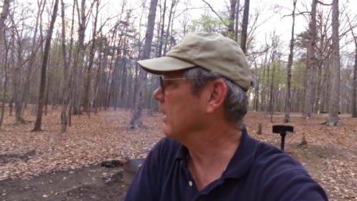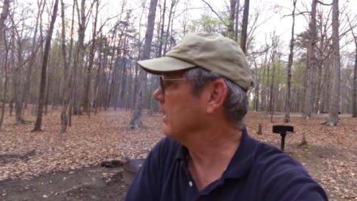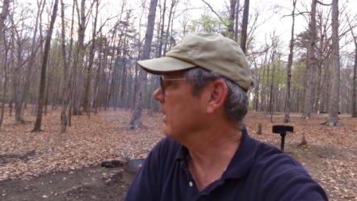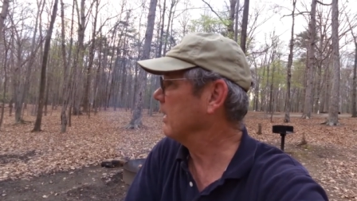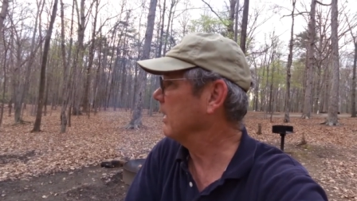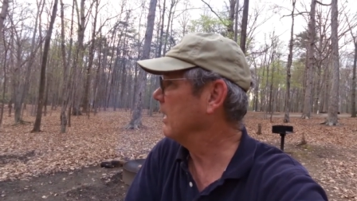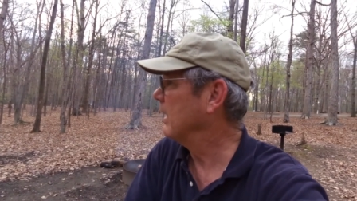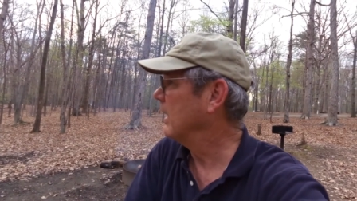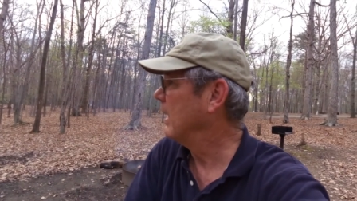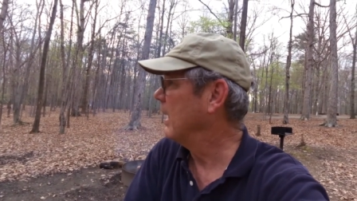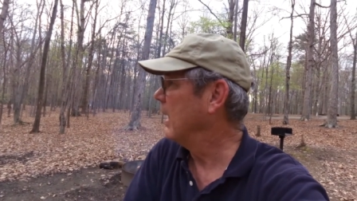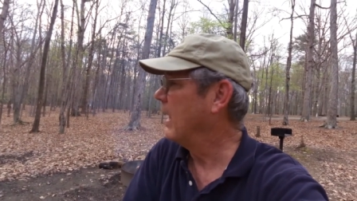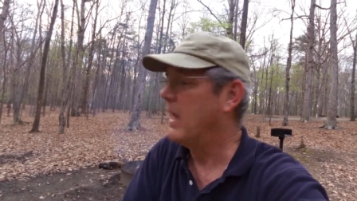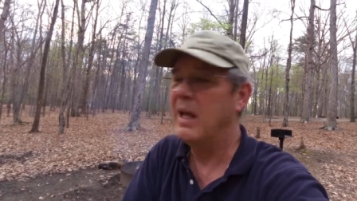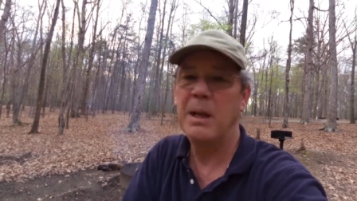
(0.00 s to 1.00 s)
here.
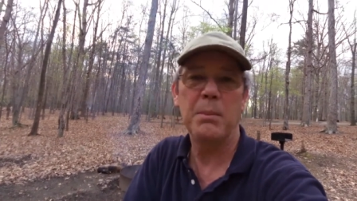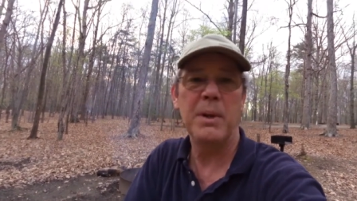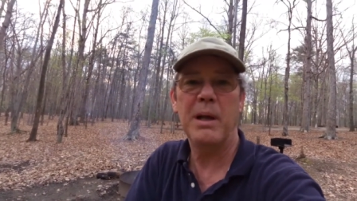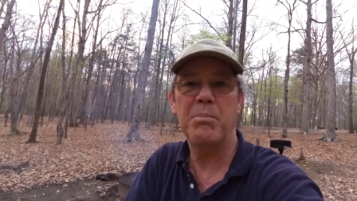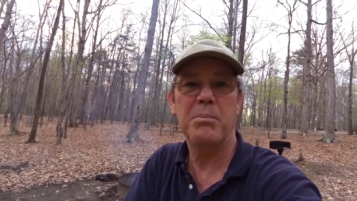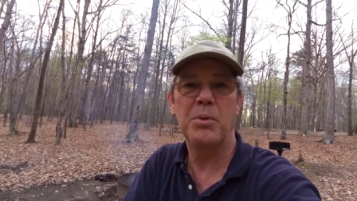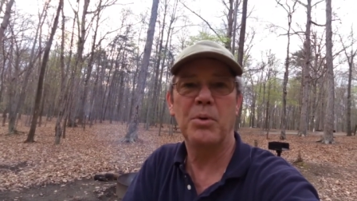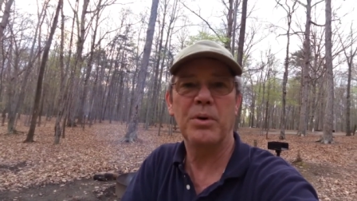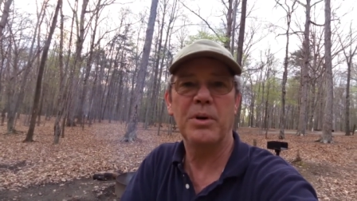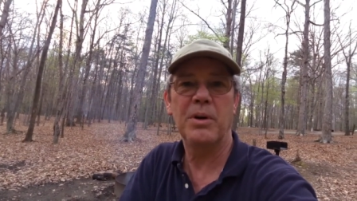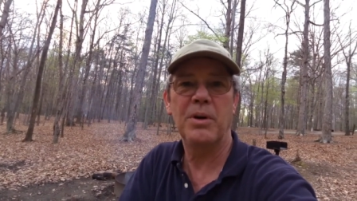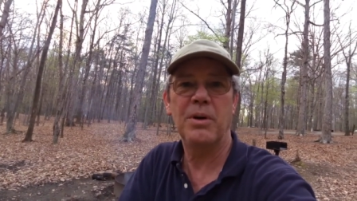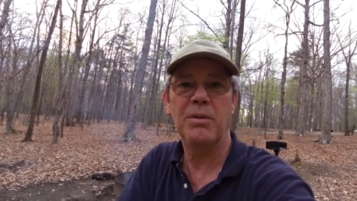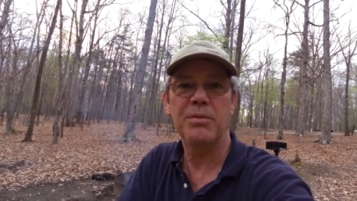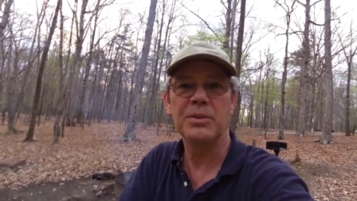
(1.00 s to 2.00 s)
And I'm not bored at
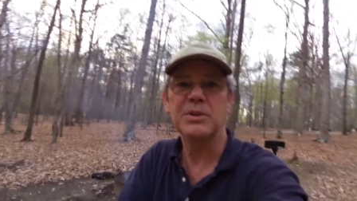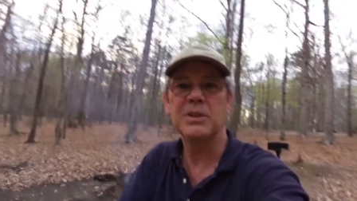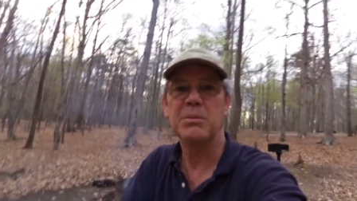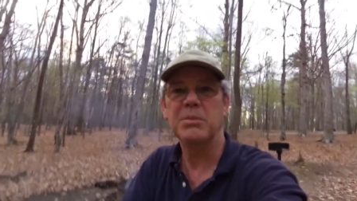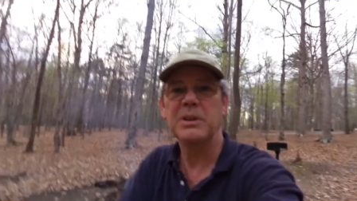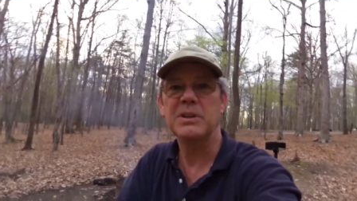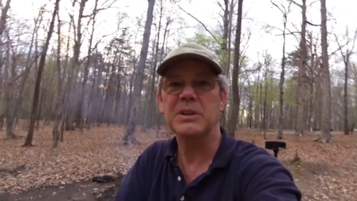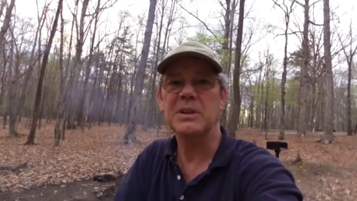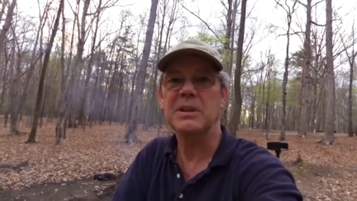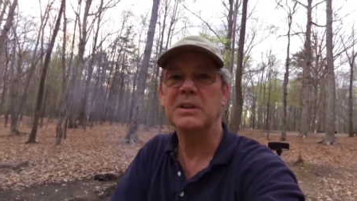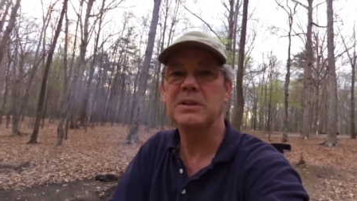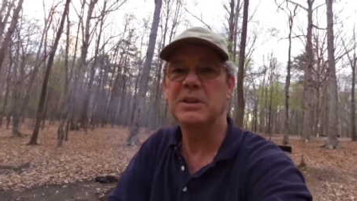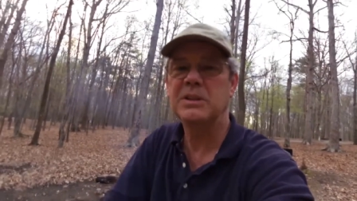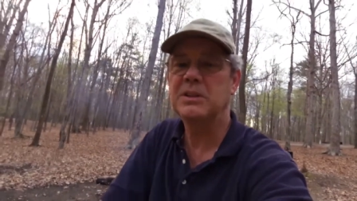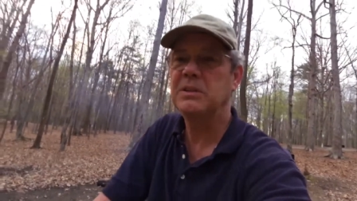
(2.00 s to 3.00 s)
all for some reason.
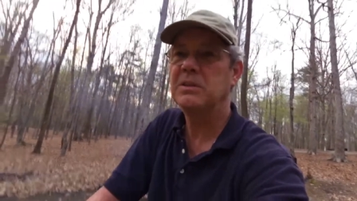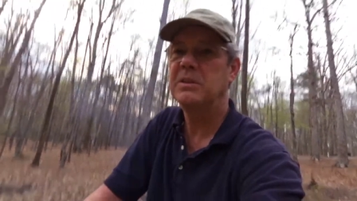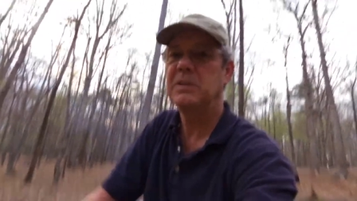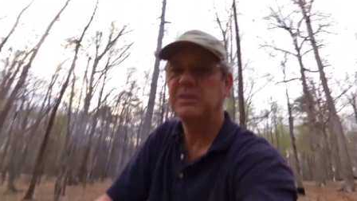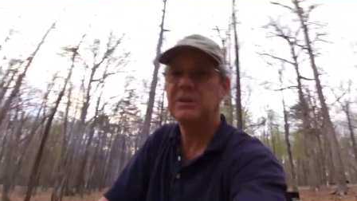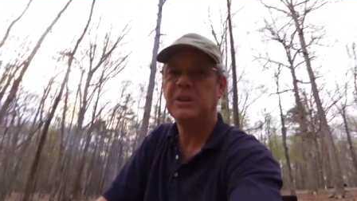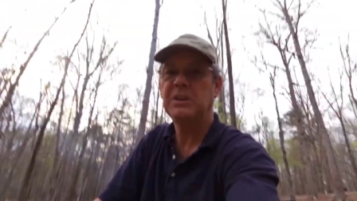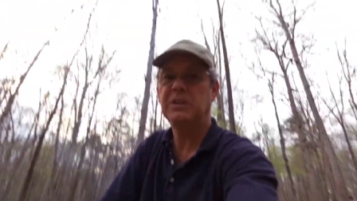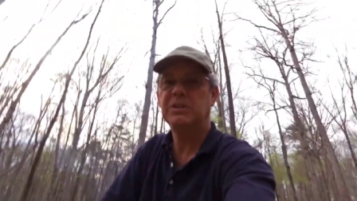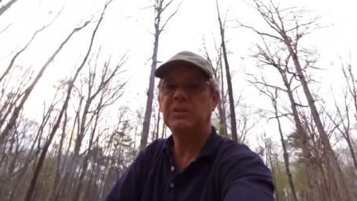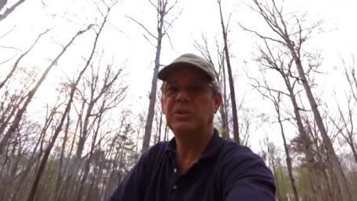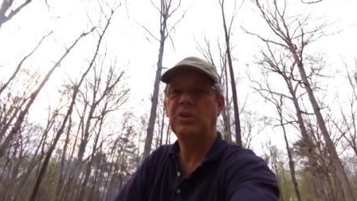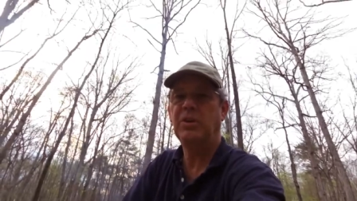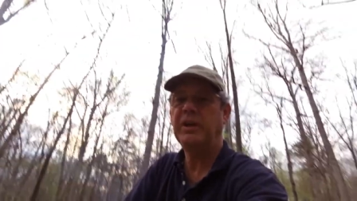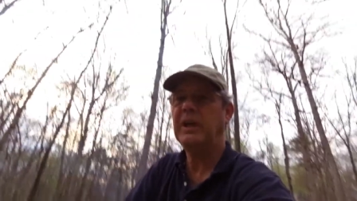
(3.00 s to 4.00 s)
I just, just
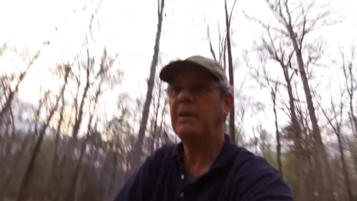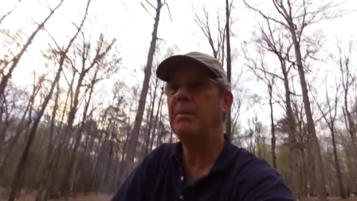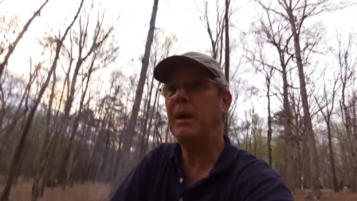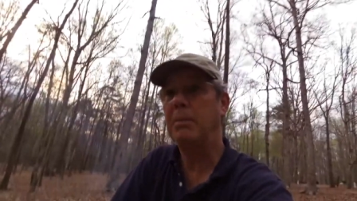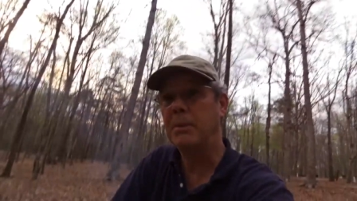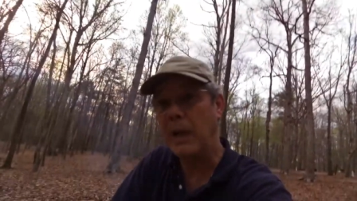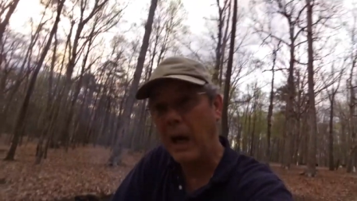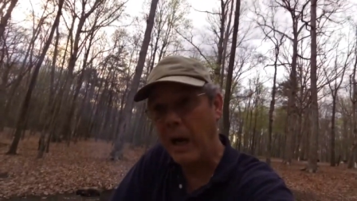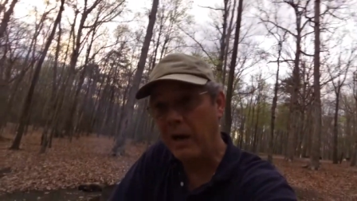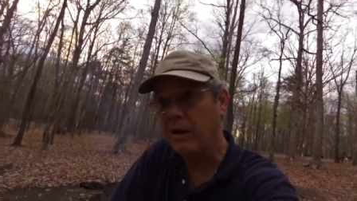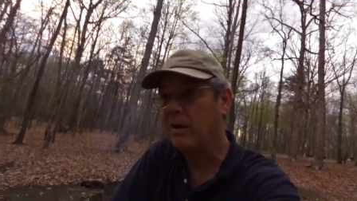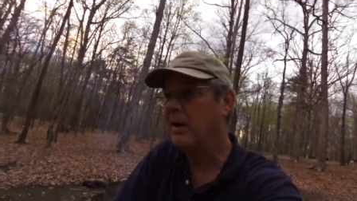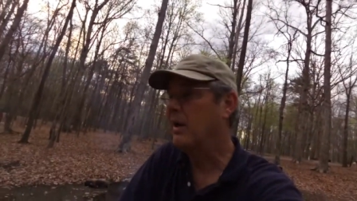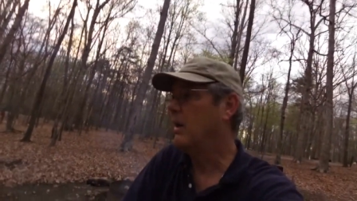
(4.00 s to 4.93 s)
enjoy, I mean, I'm tired,